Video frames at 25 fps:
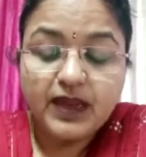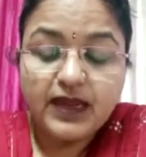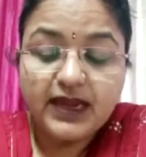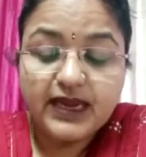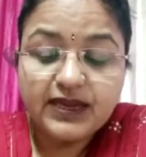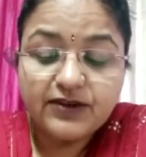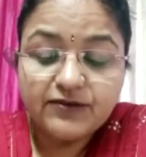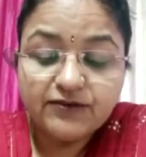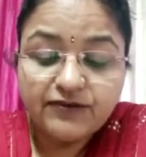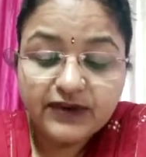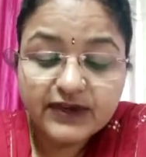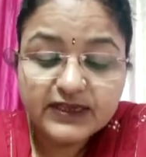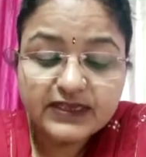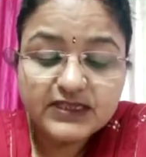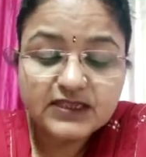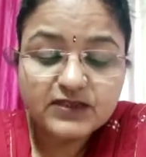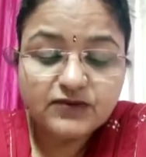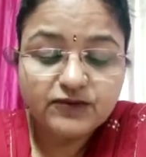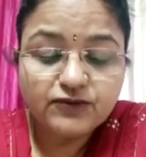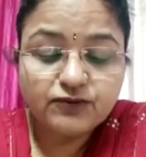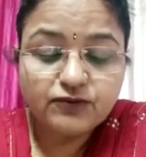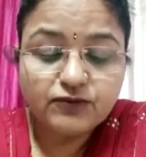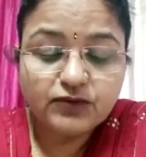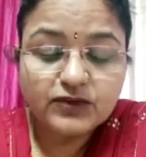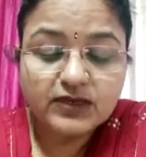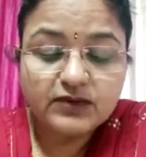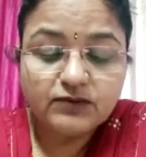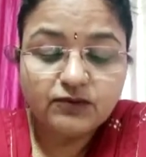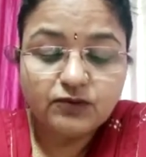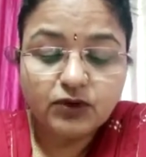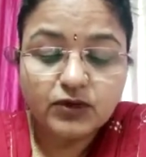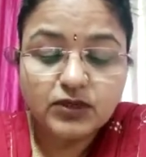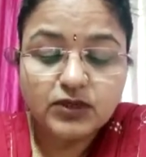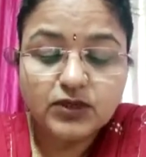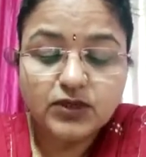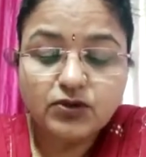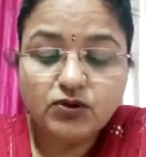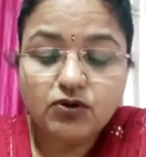Infected food and
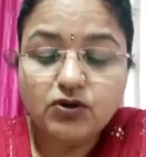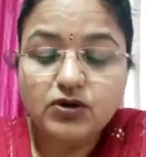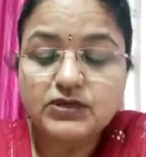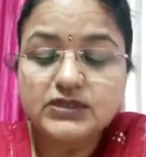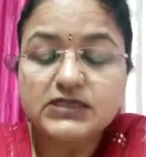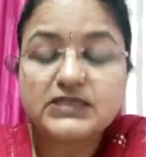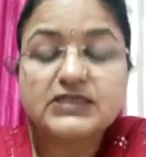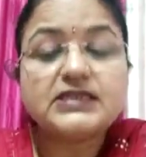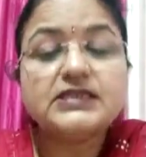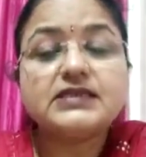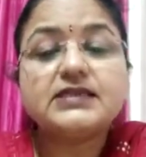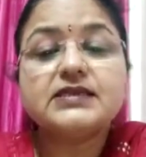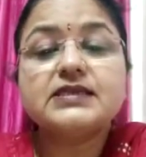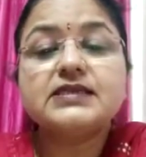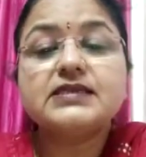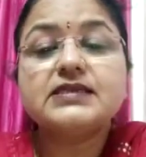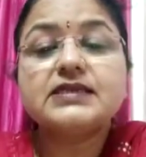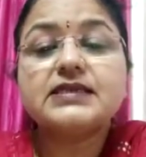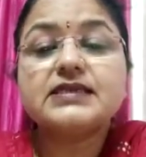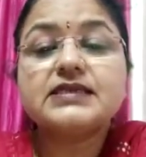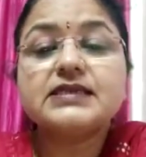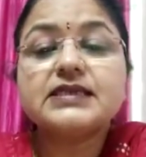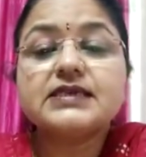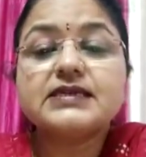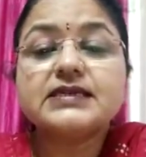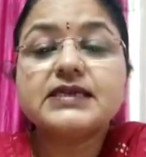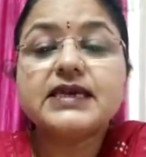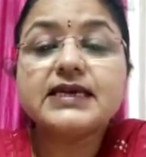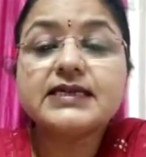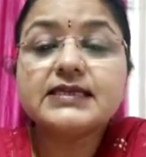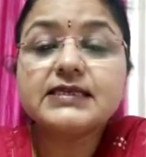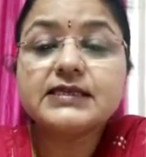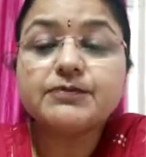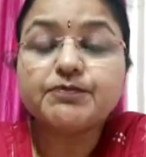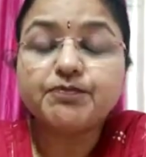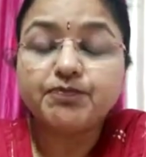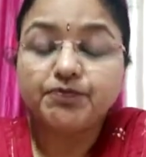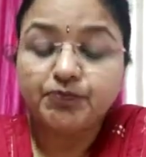water cause diseases such
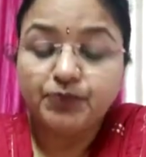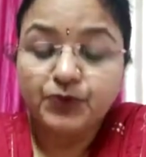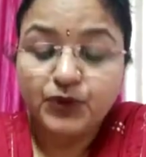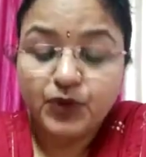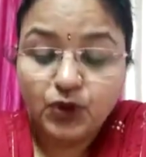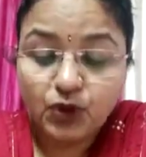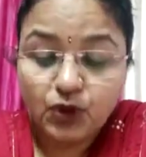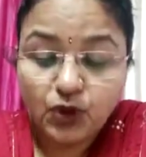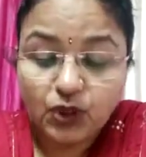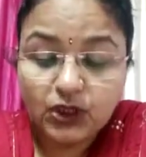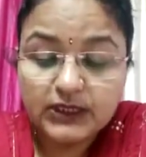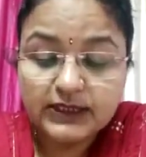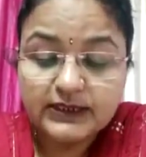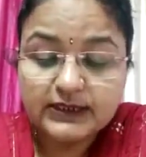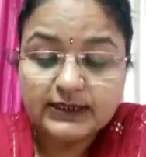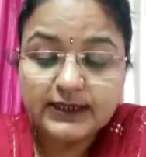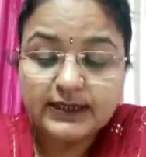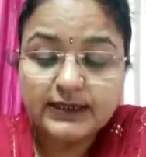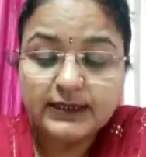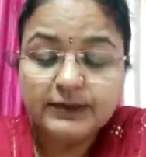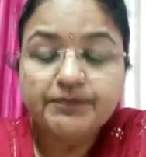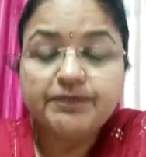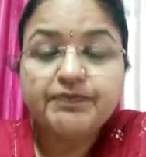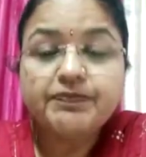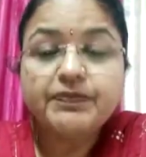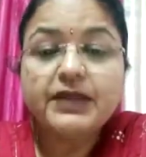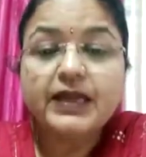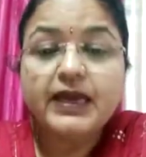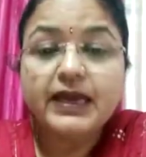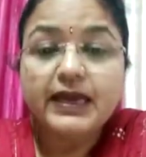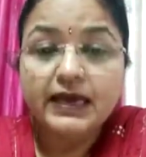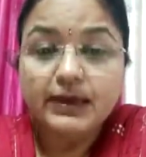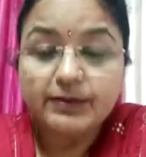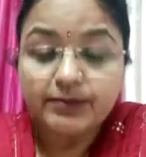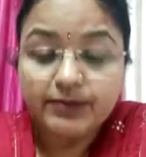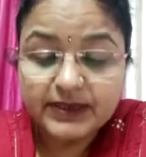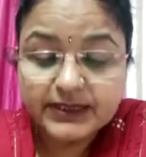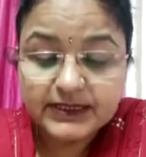as cholera,
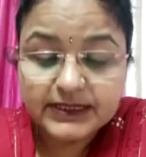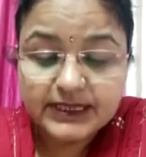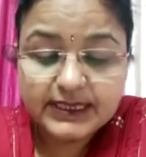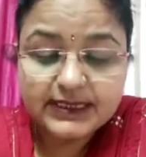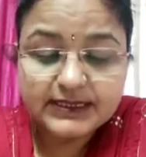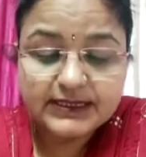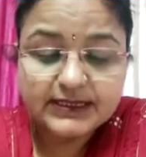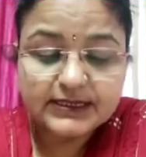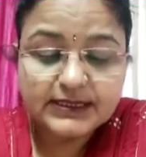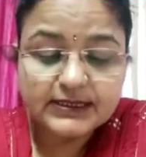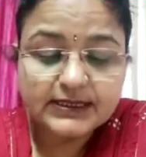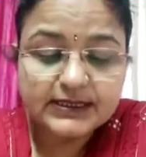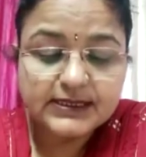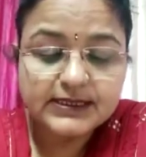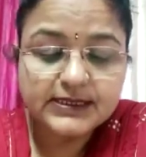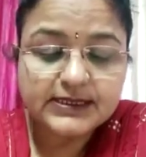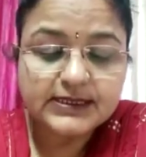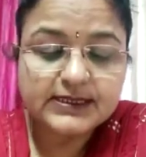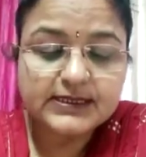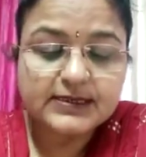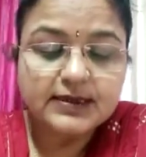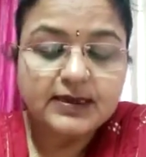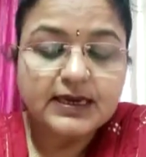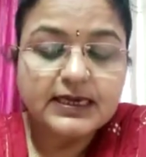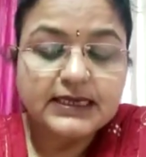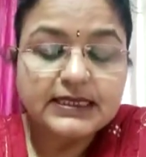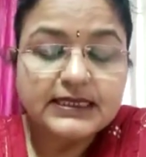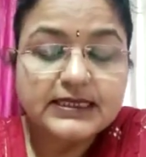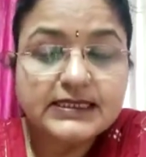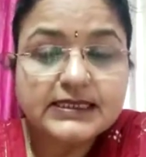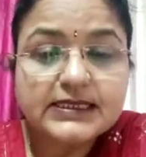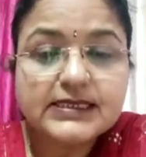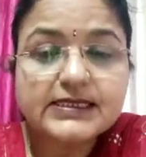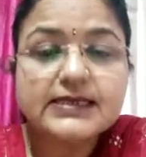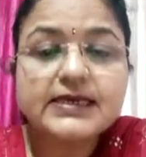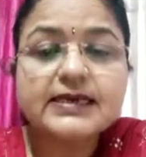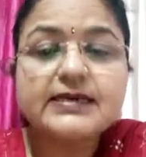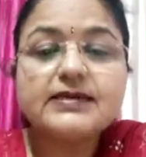hepatitis,
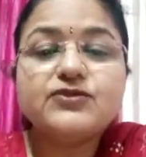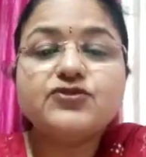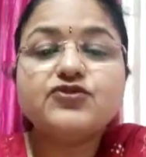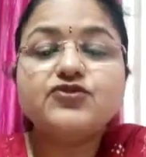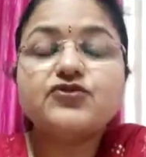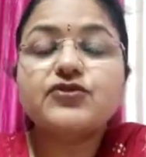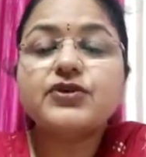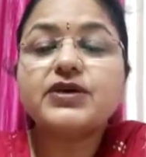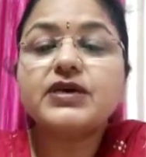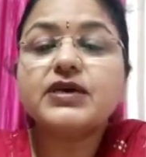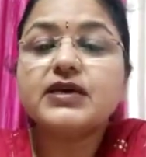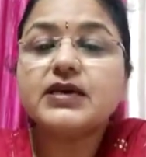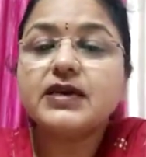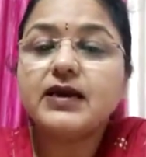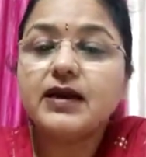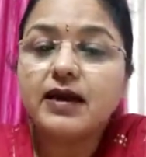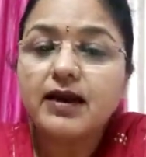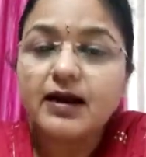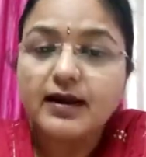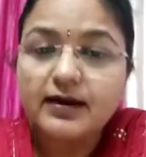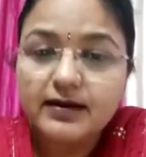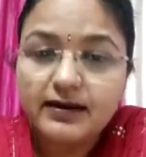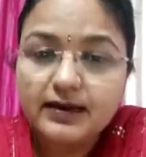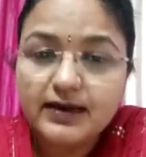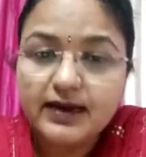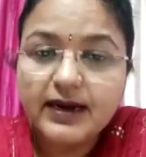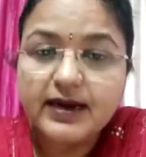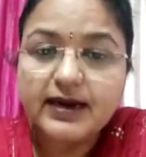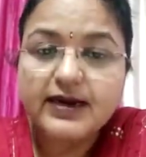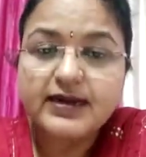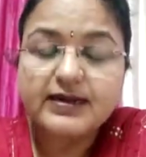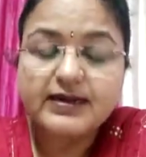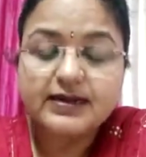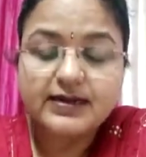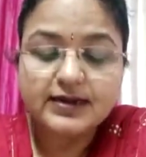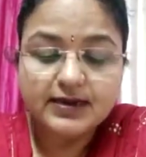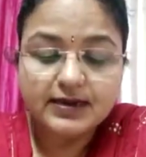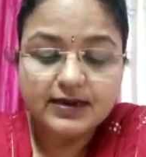dysentery,
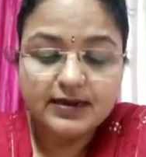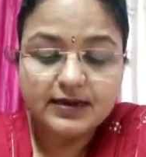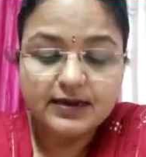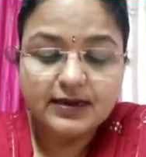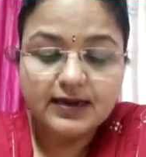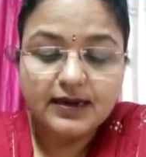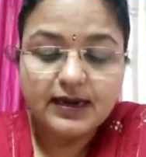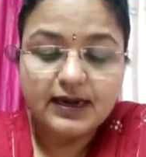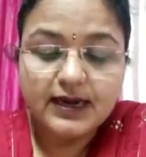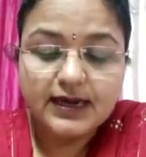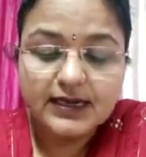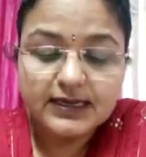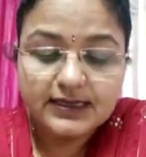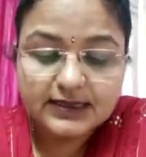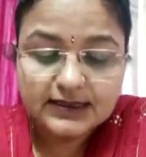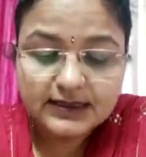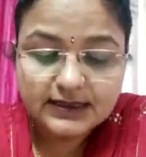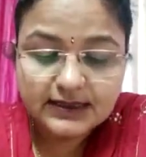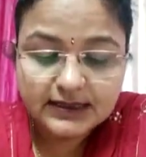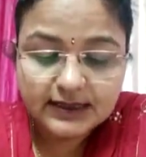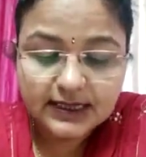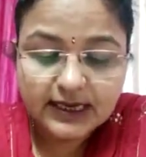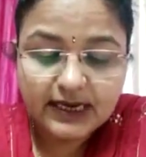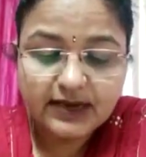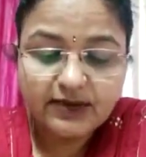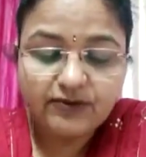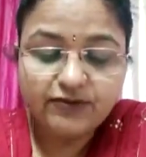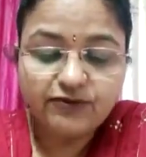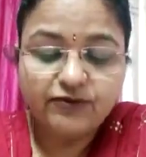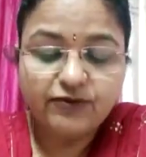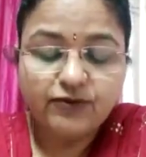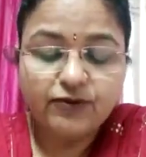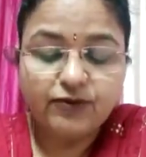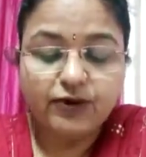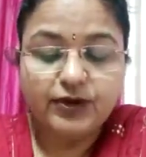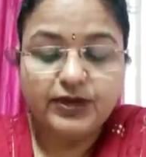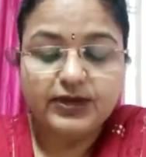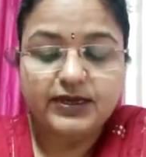diarrhea,
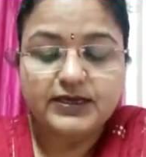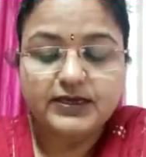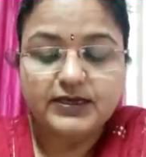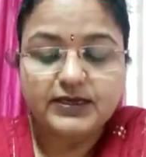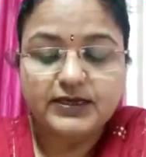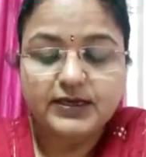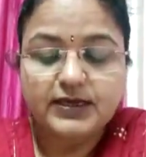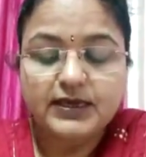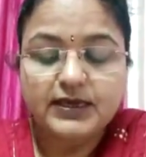typhoid.